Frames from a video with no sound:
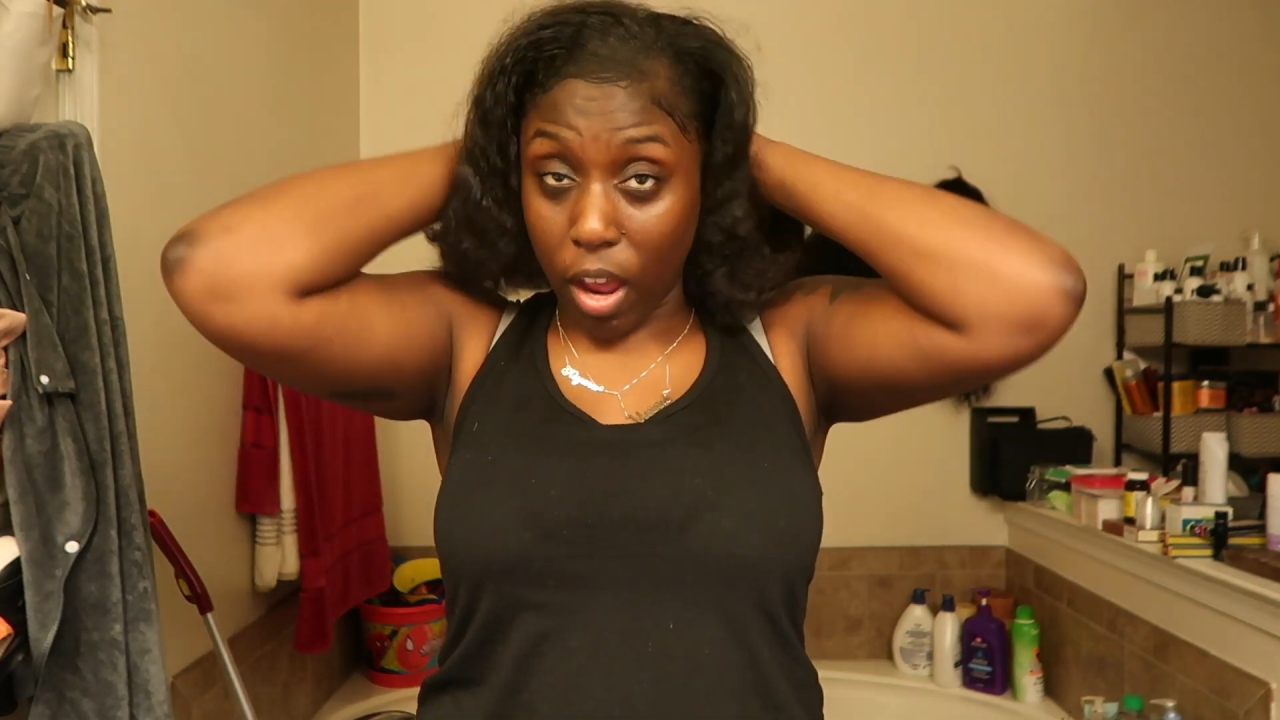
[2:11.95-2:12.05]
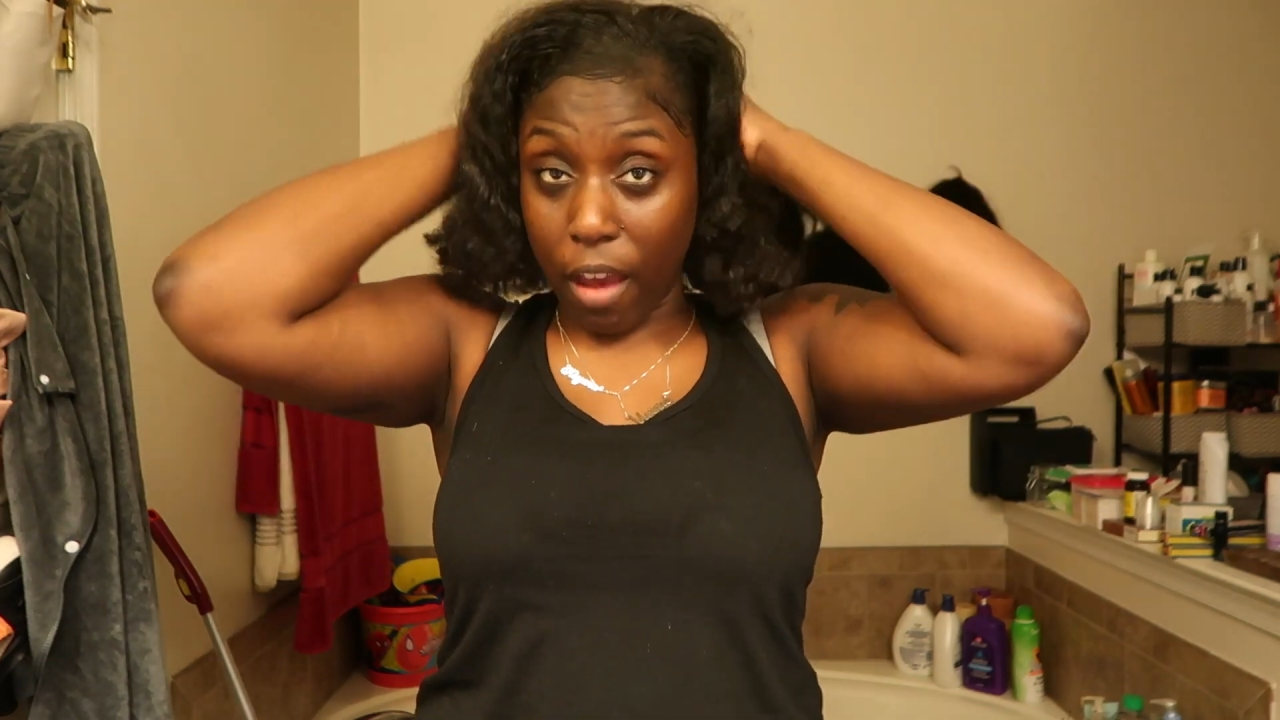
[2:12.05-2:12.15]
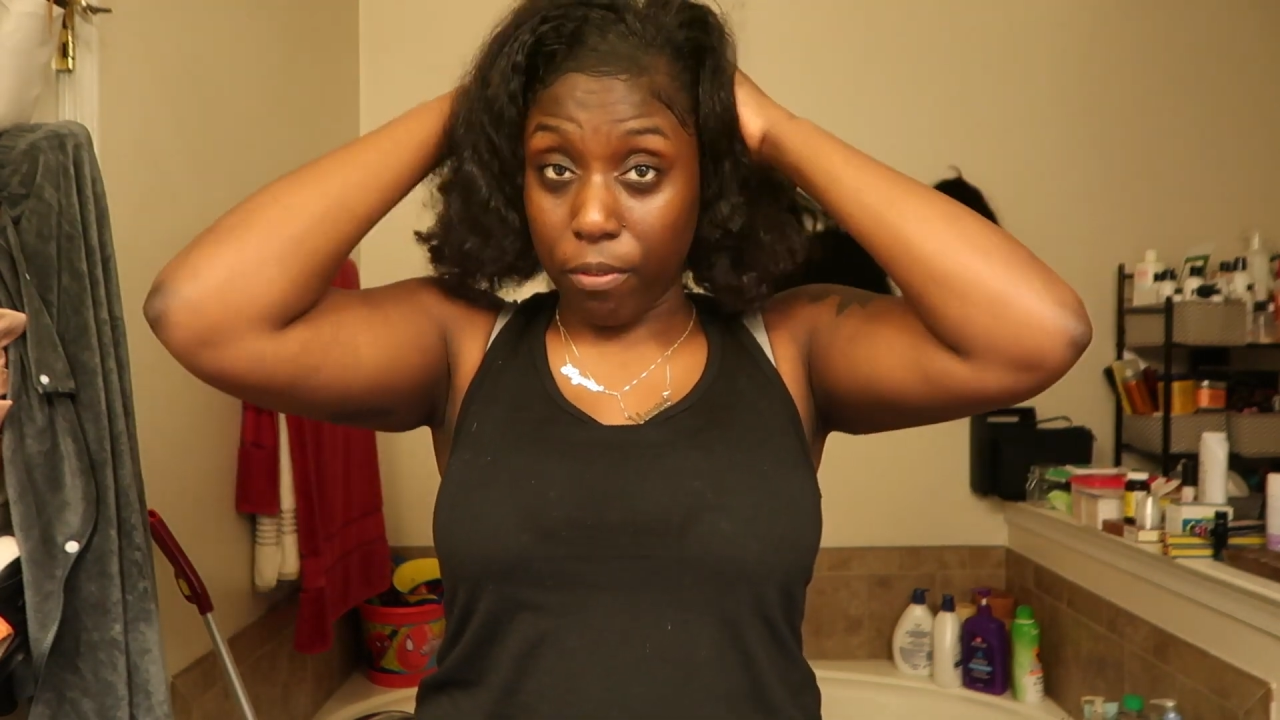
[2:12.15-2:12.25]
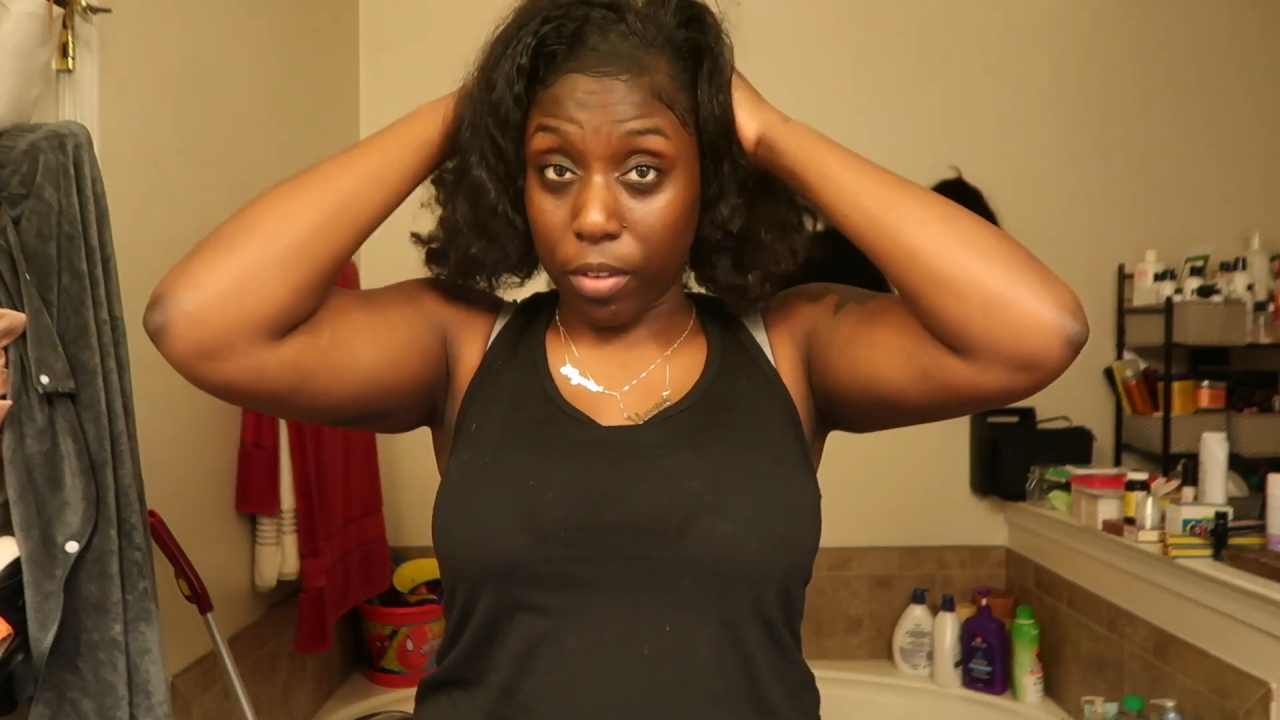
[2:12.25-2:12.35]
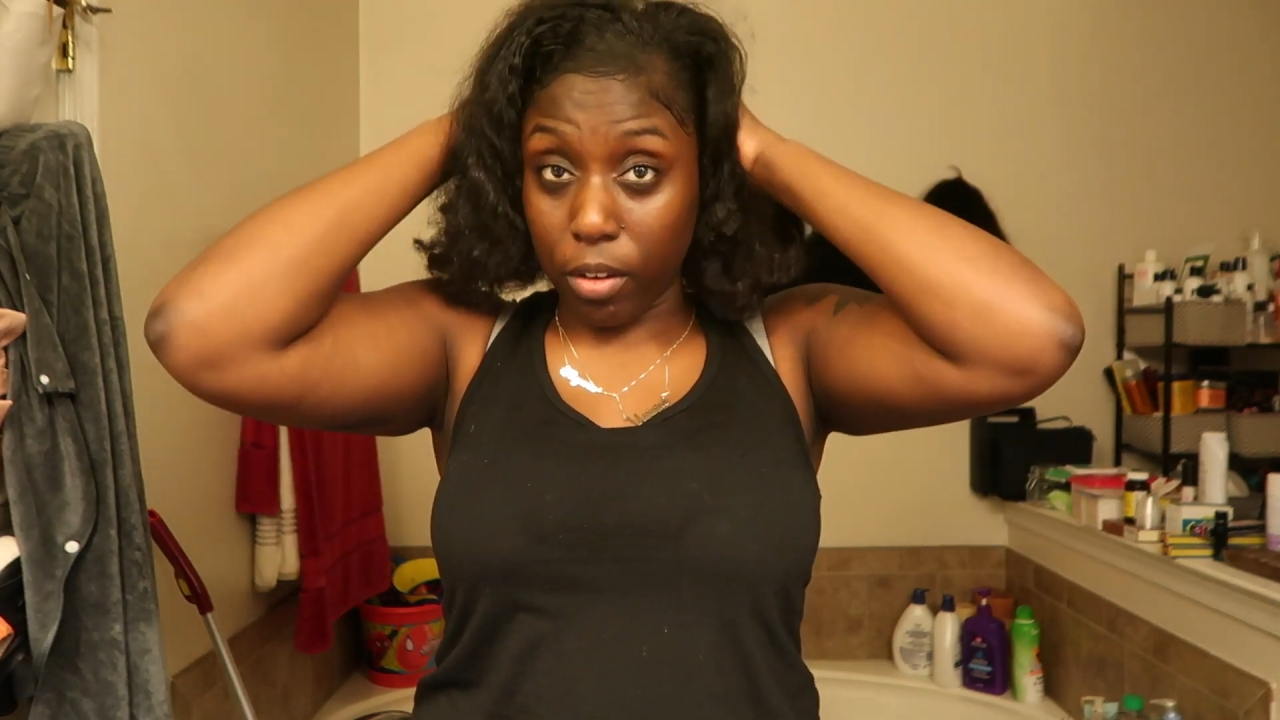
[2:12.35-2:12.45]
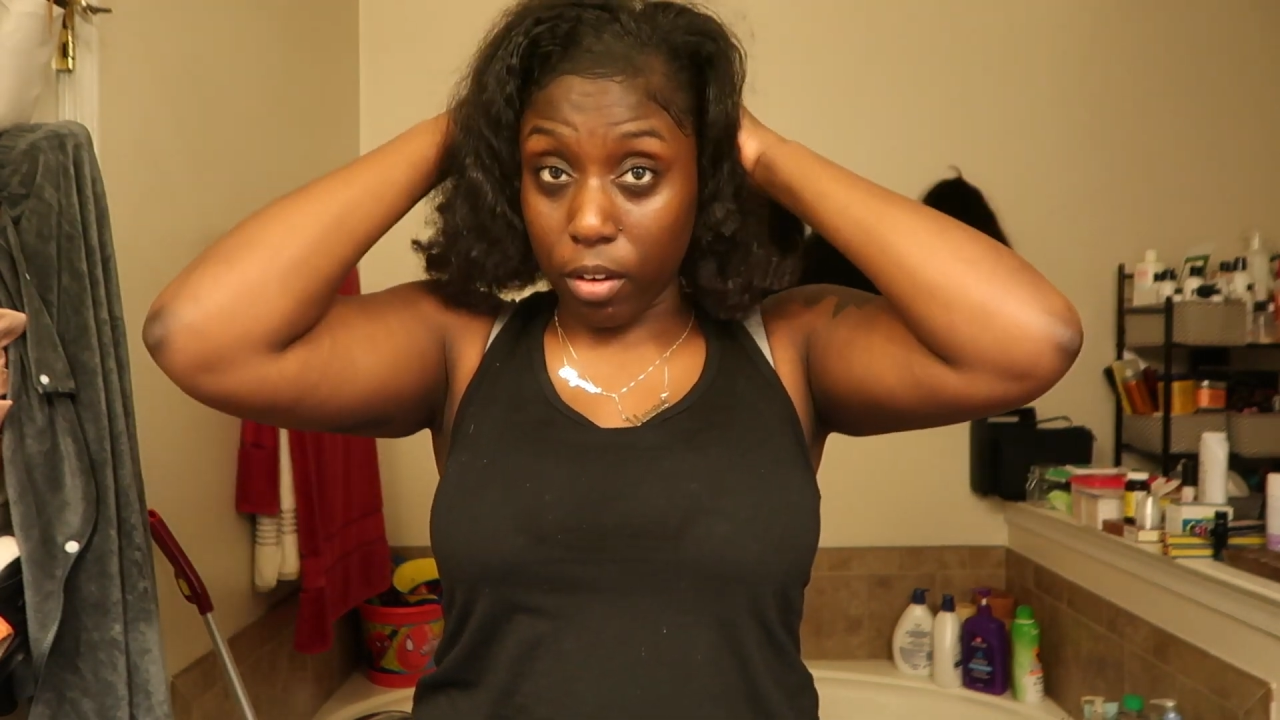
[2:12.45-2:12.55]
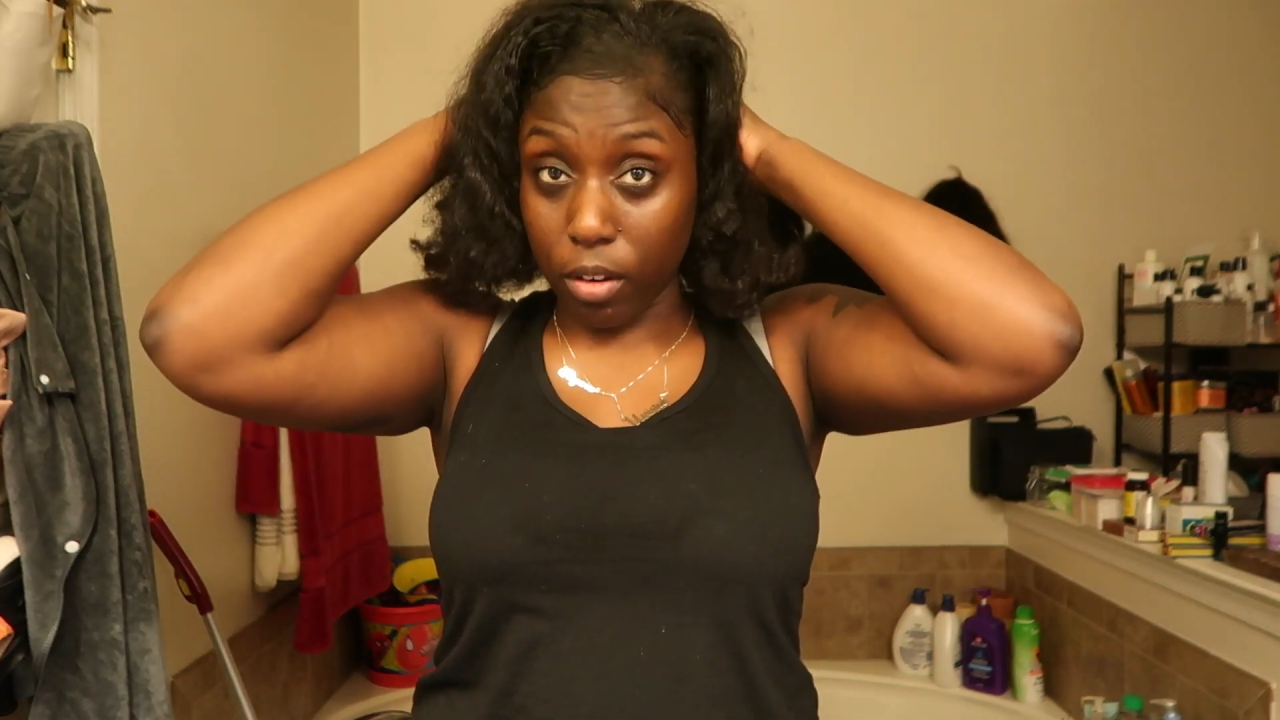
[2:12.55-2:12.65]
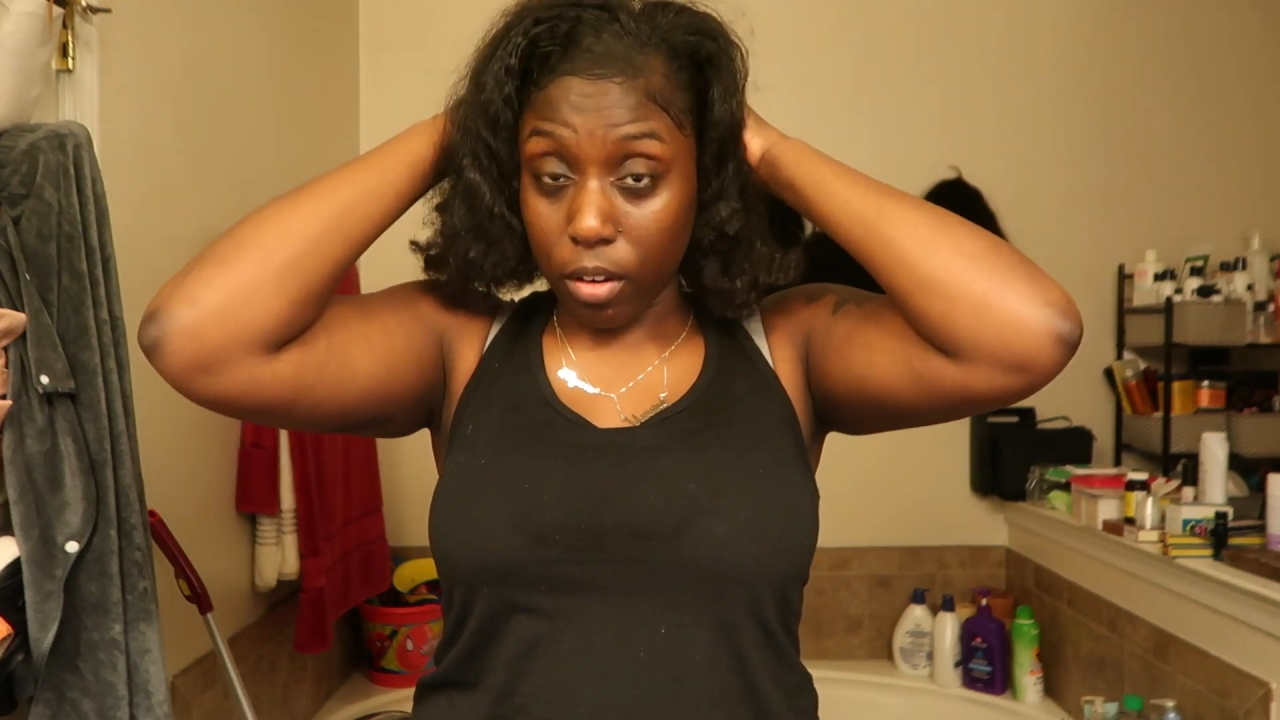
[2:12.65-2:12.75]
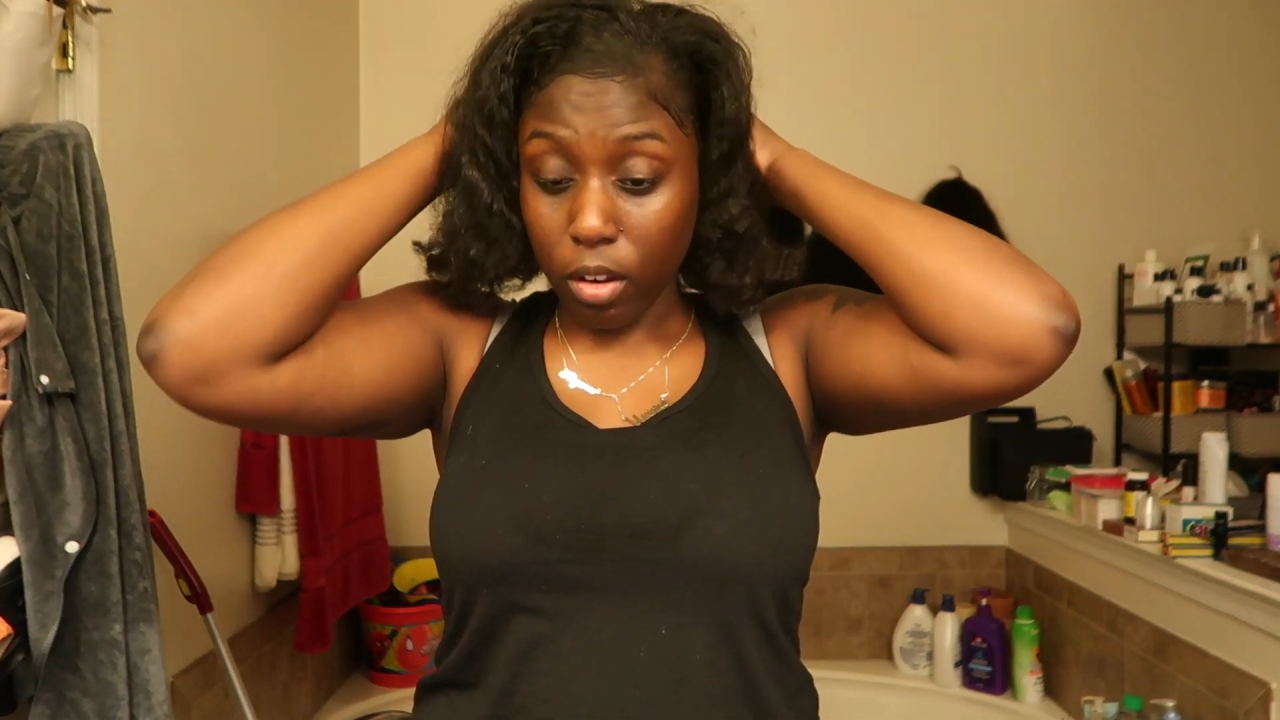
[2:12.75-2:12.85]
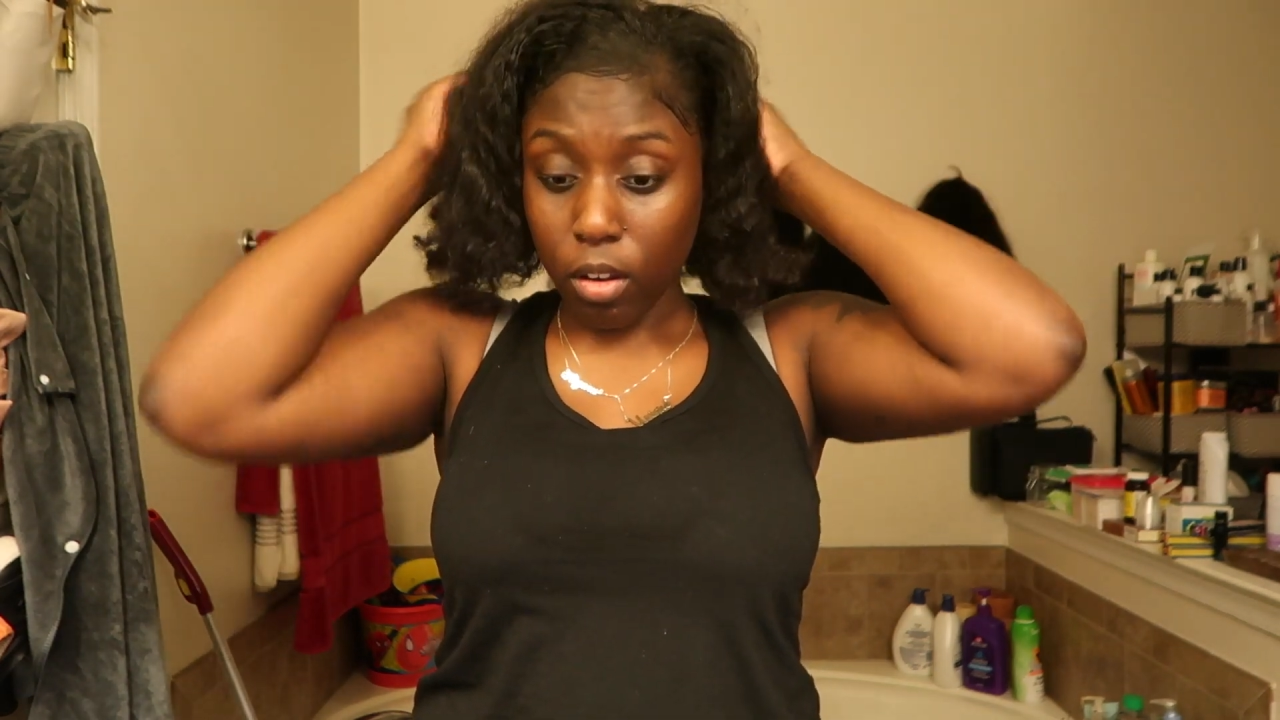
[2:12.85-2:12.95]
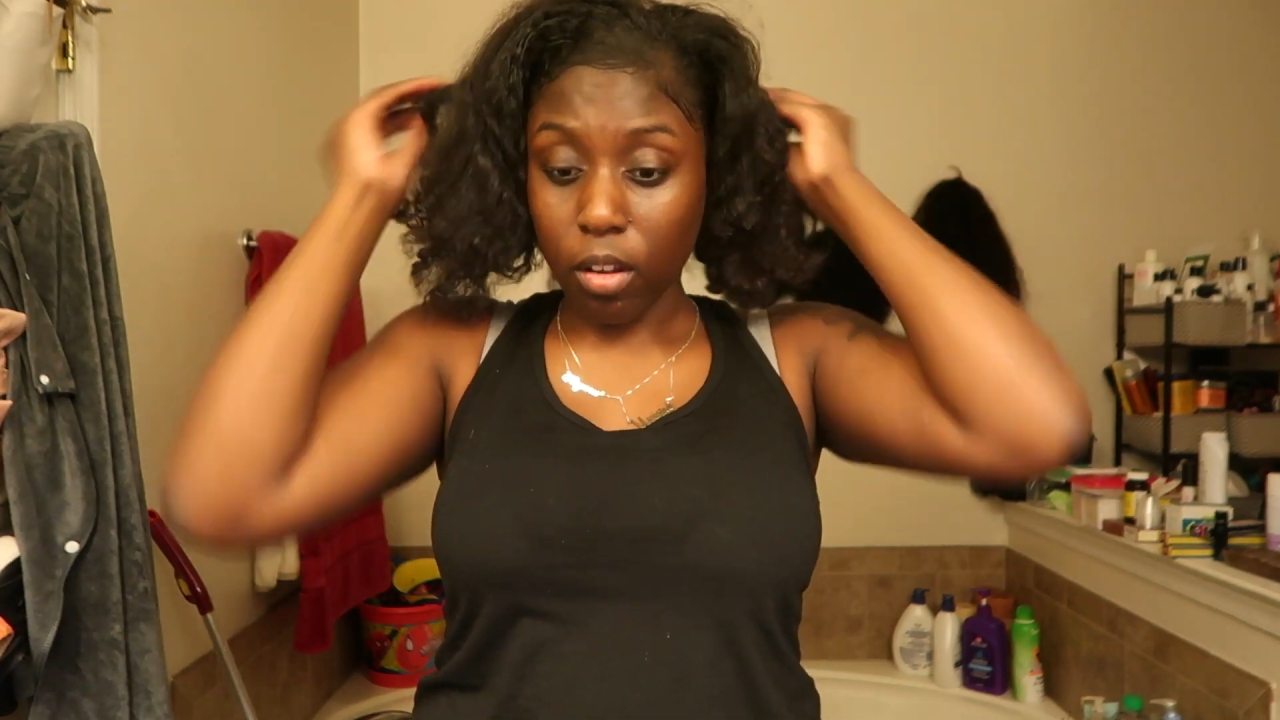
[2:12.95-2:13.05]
after